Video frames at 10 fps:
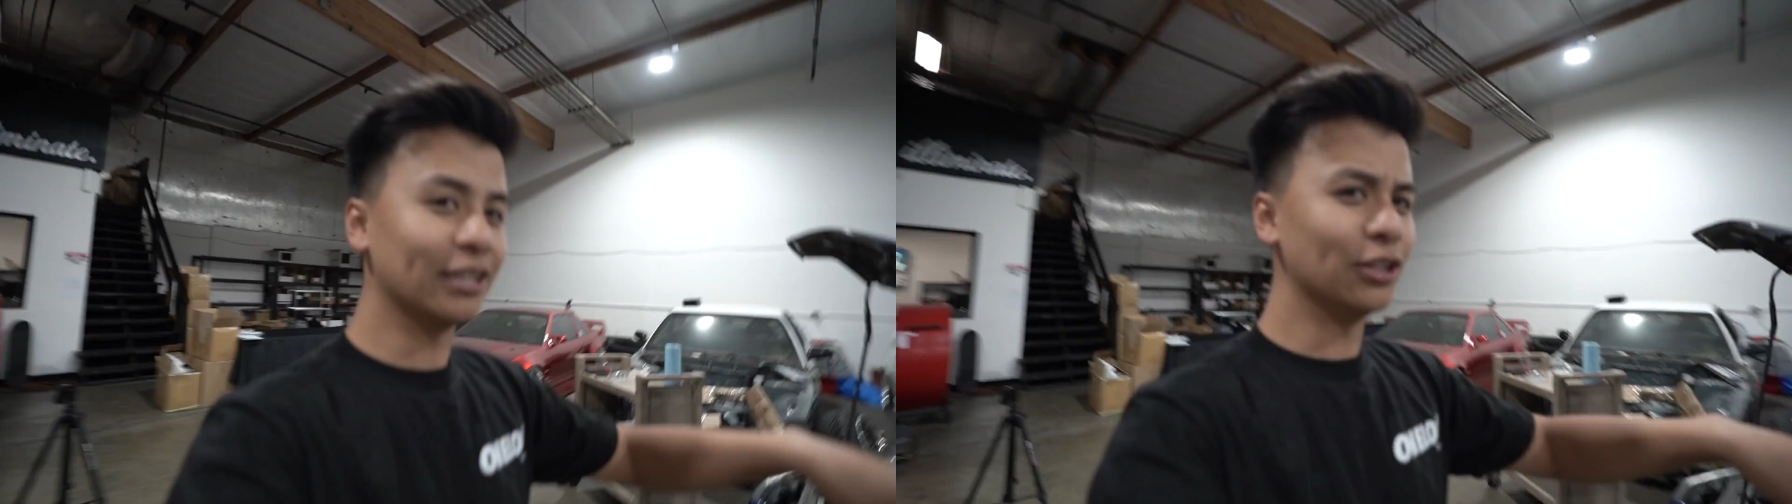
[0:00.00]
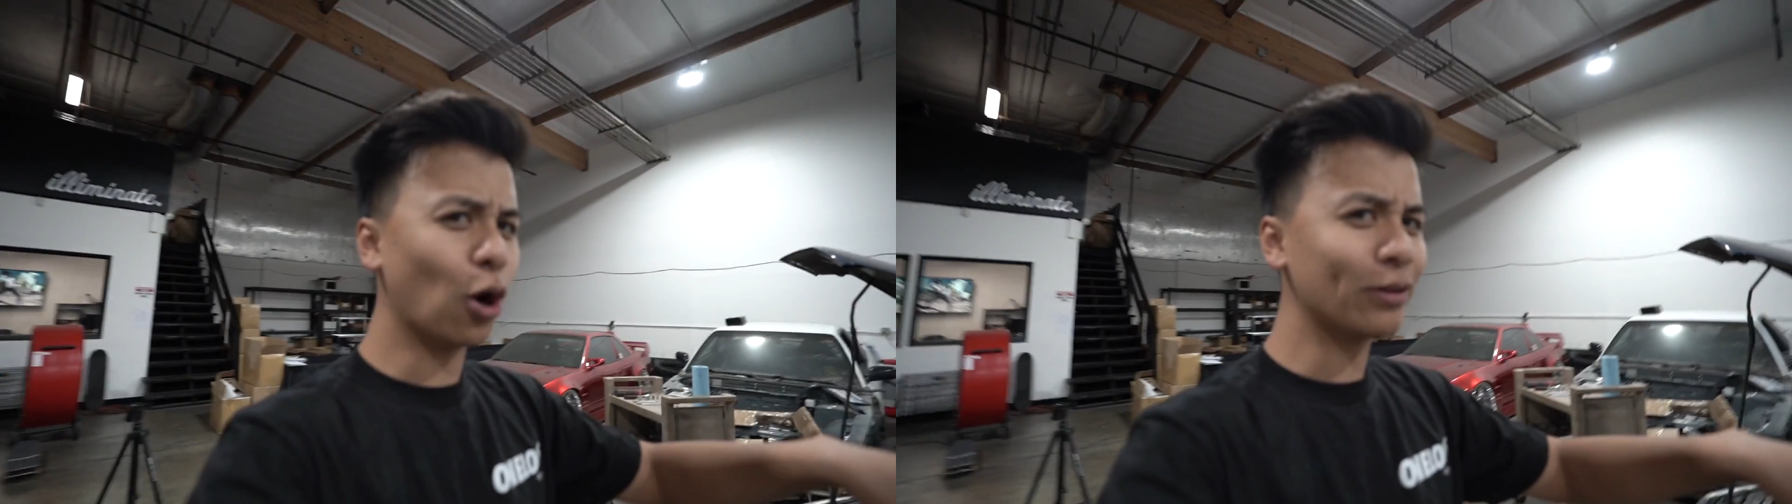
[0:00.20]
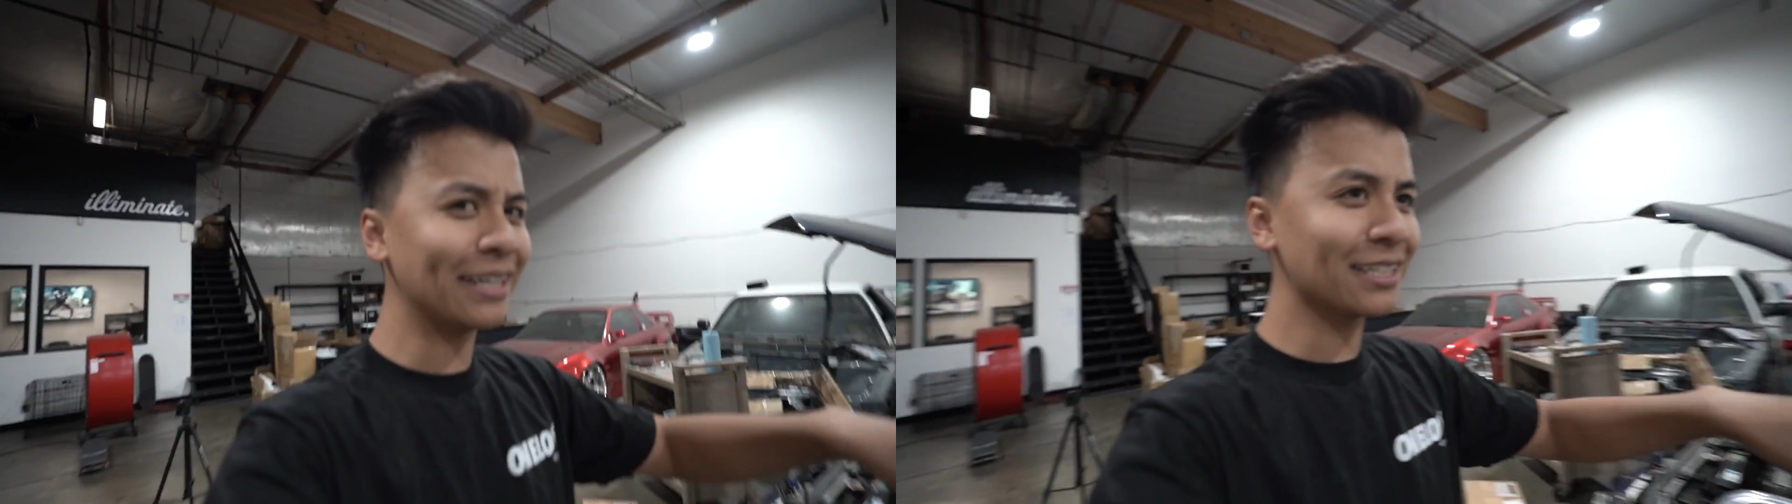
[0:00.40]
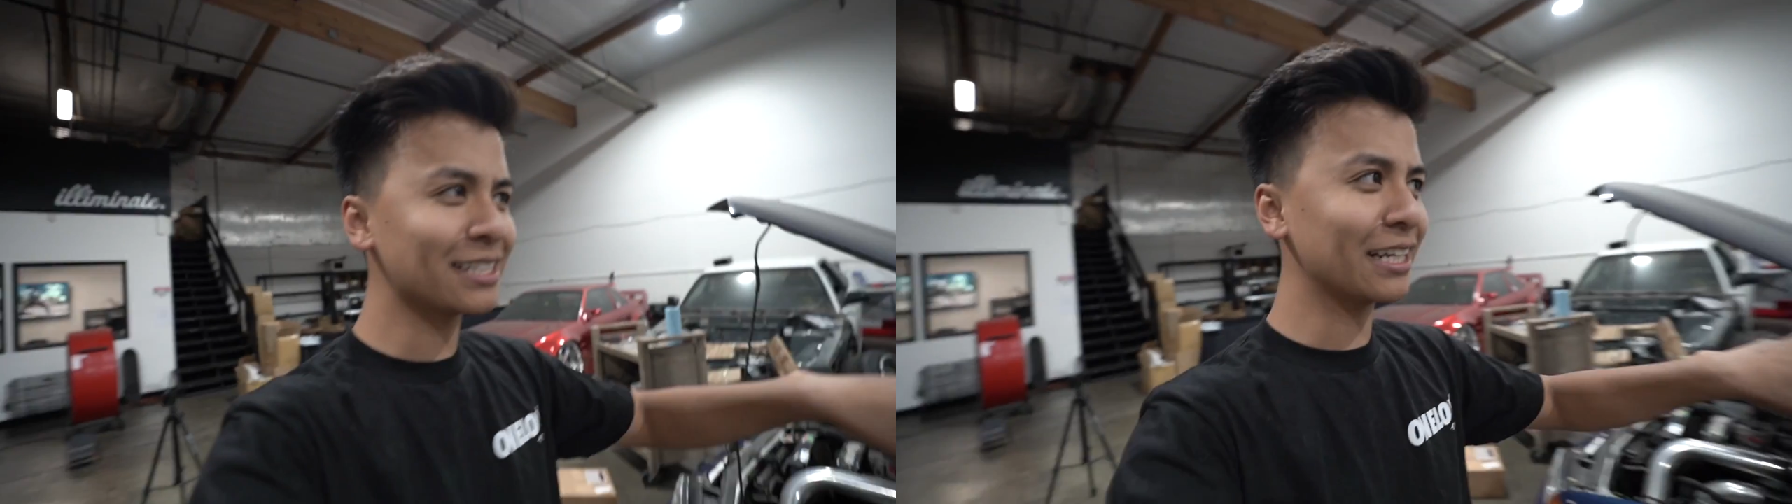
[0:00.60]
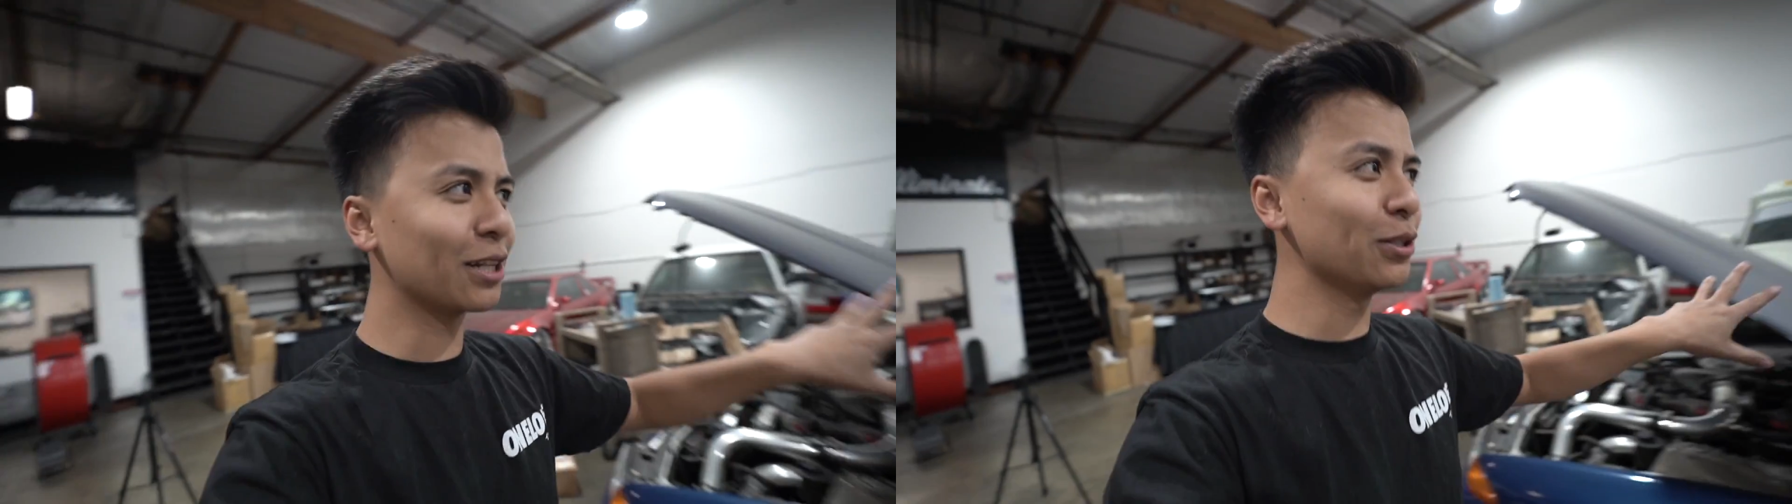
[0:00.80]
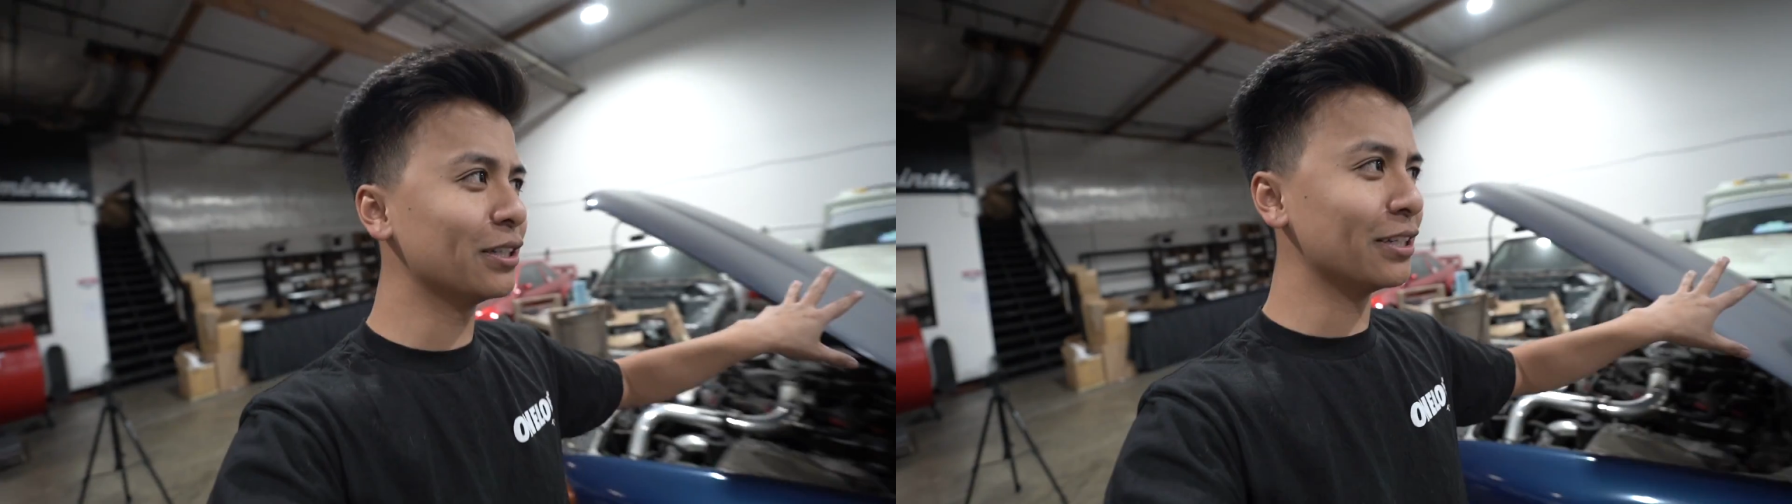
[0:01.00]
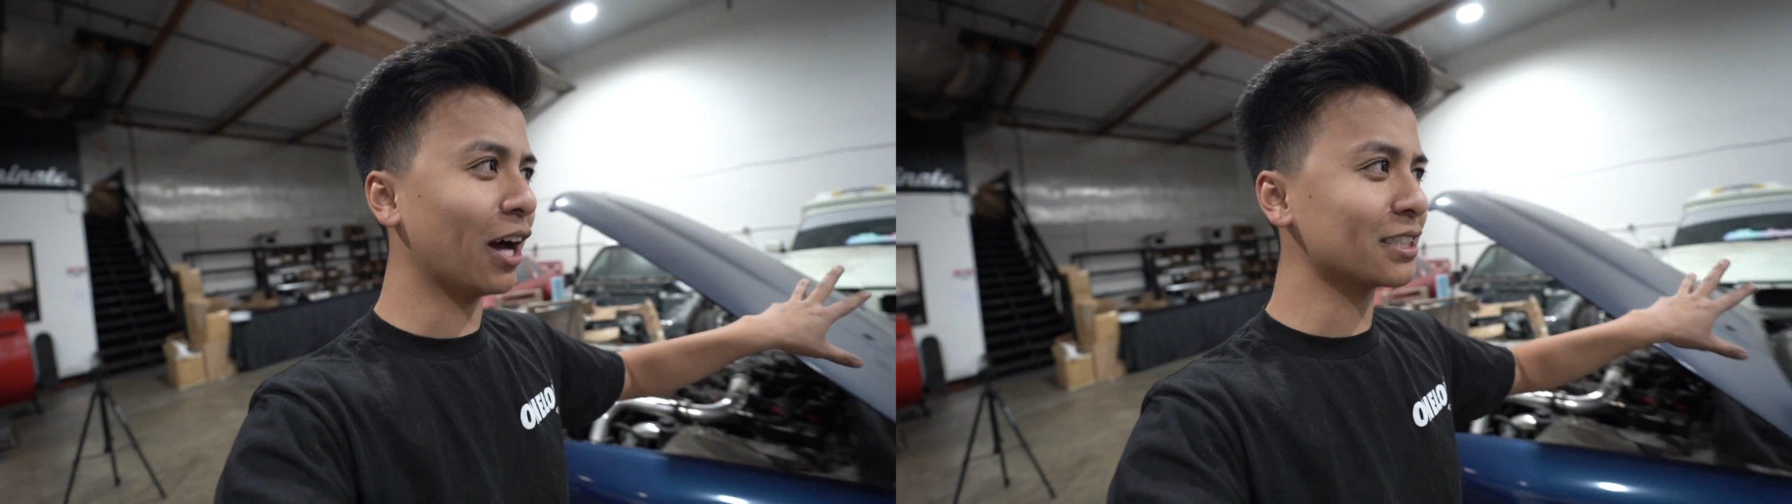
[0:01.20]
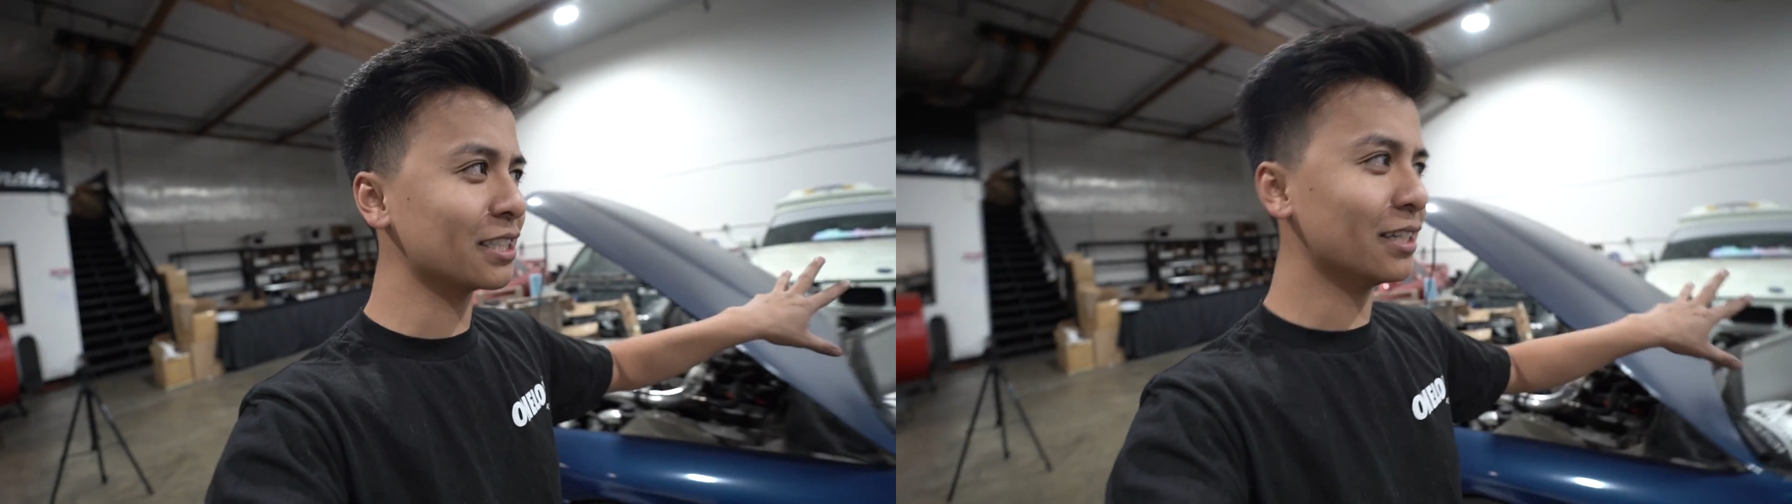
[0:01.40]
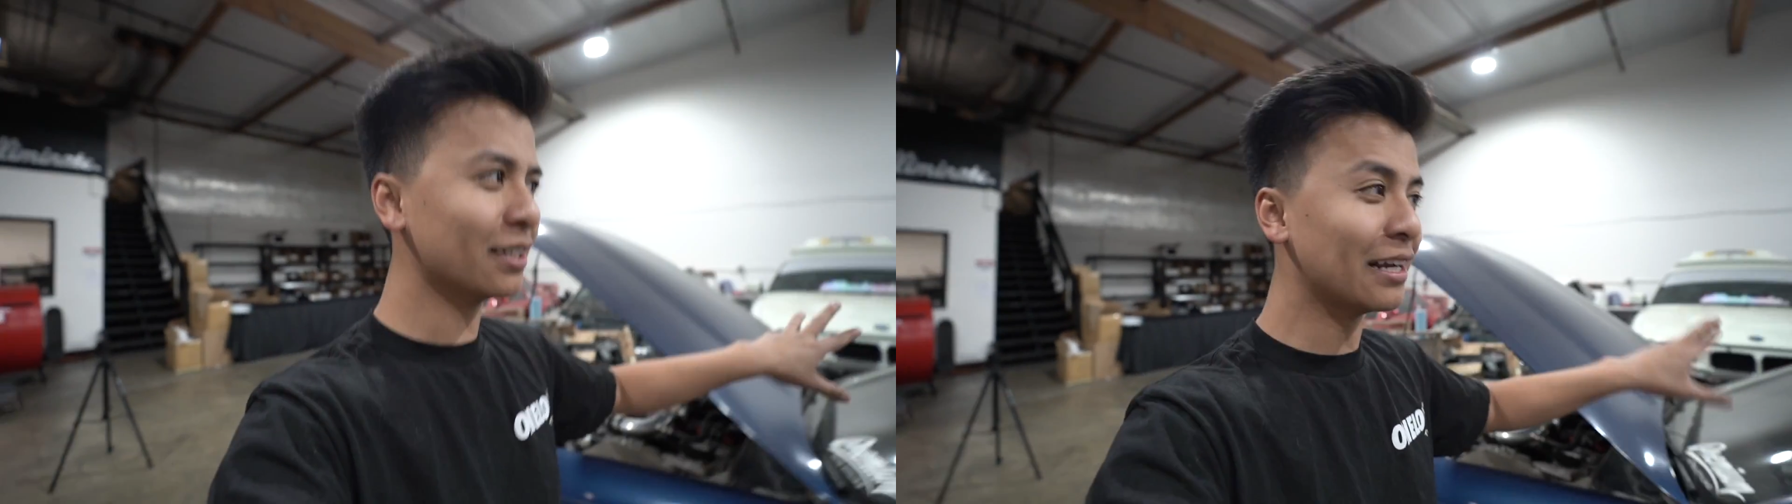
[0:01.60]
No, that doesn't include the Datsun.